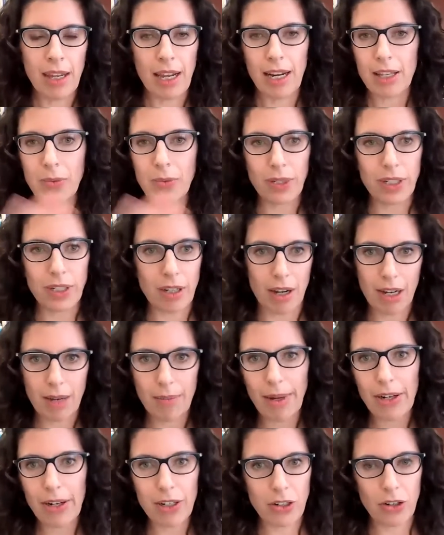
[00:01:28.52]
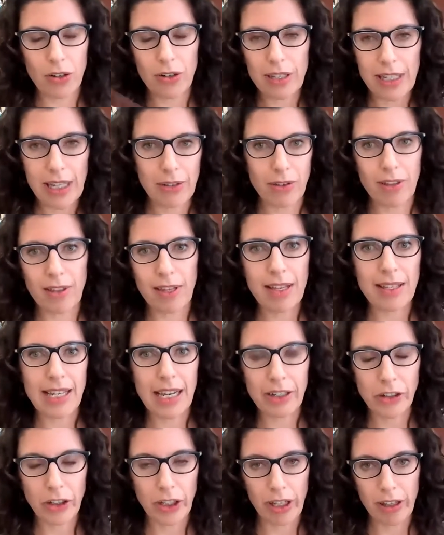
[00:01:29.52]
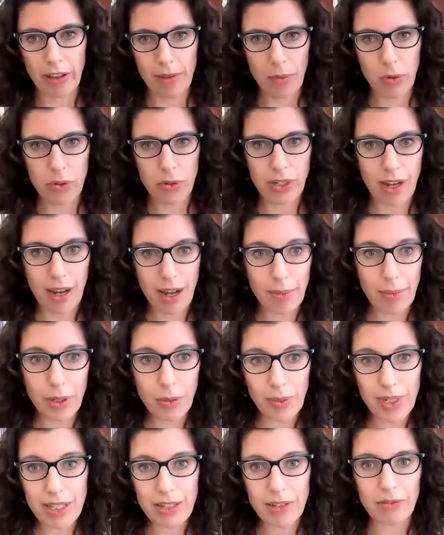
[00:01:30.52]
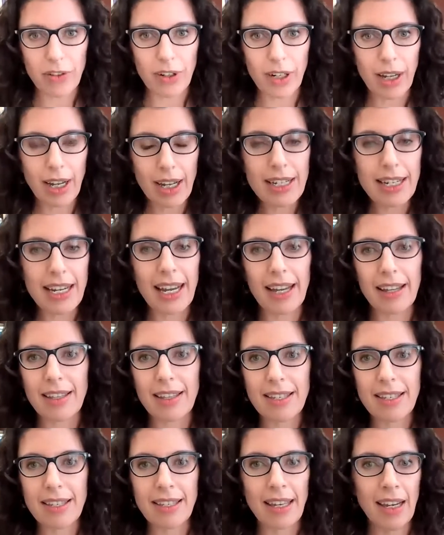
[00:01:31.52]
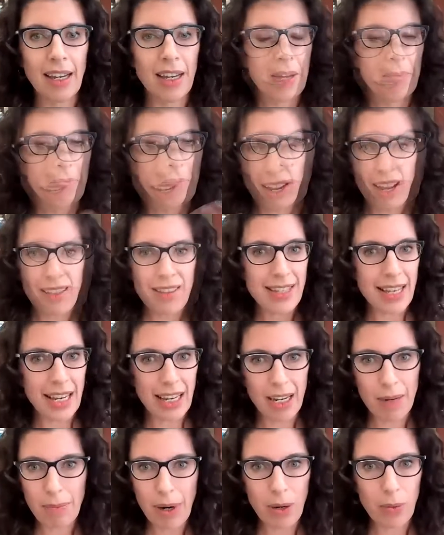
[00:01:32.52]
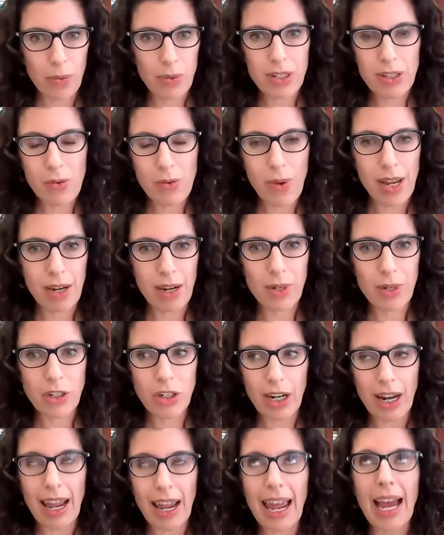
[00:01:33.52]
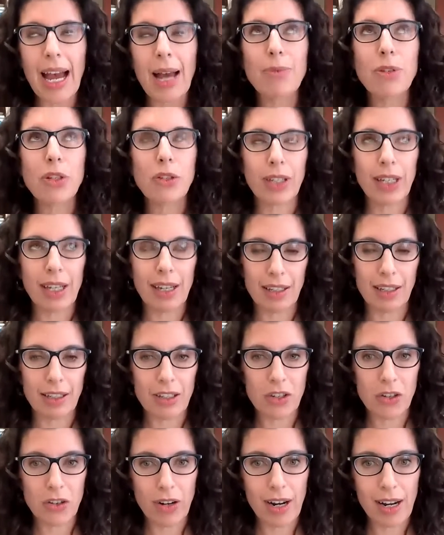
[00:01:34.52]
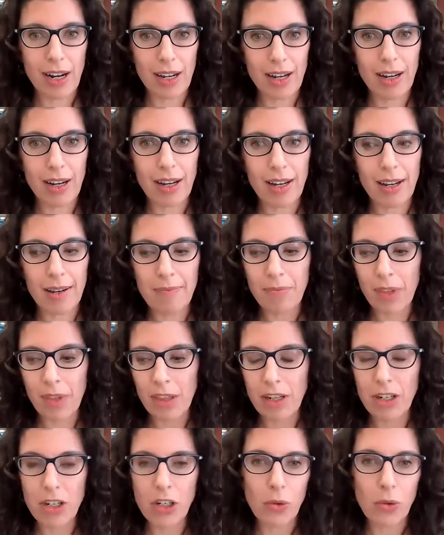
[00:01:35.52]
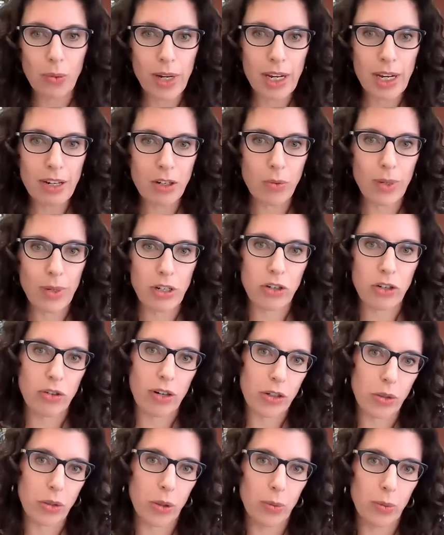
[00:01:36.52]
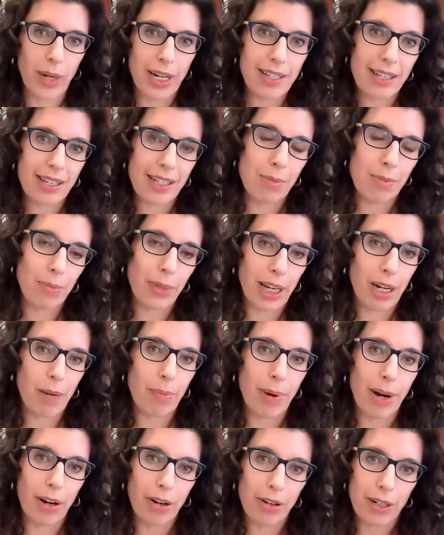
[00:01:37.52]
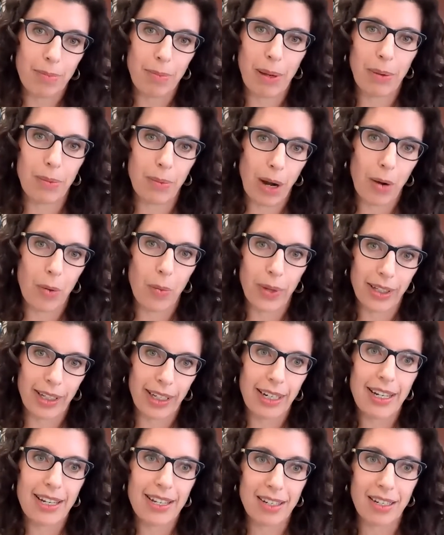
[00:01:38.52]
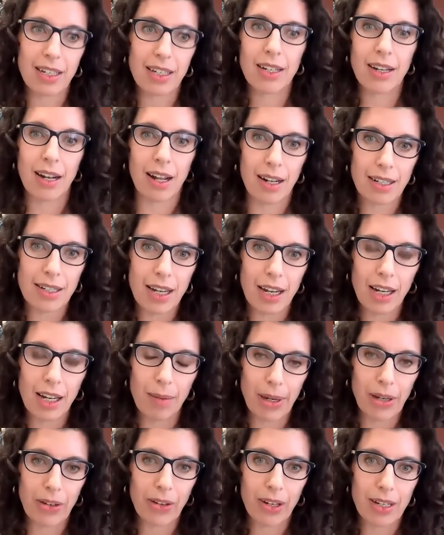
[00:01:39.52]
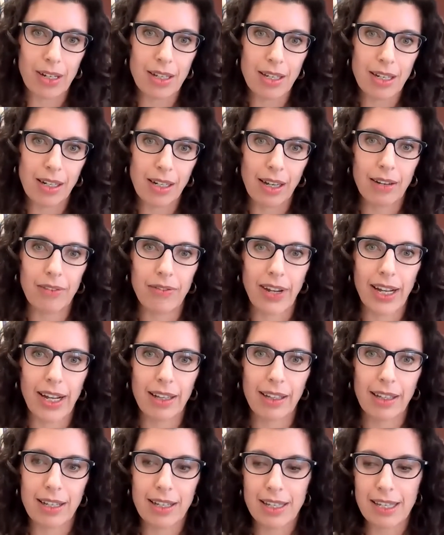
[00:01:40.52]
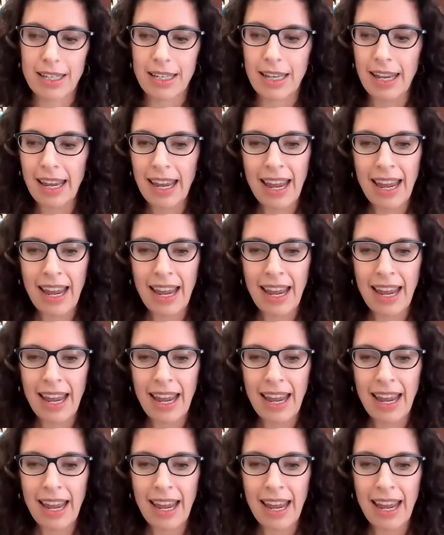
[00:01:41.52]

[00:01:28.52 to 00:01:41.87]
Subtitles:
And as we'll talk about, it turns out that that's actually the most common reason for gun deaths. The second part was the way in which it absolutely illustrated the degree to which structural racism played a part in our willingness to not talk about guns and gun violence.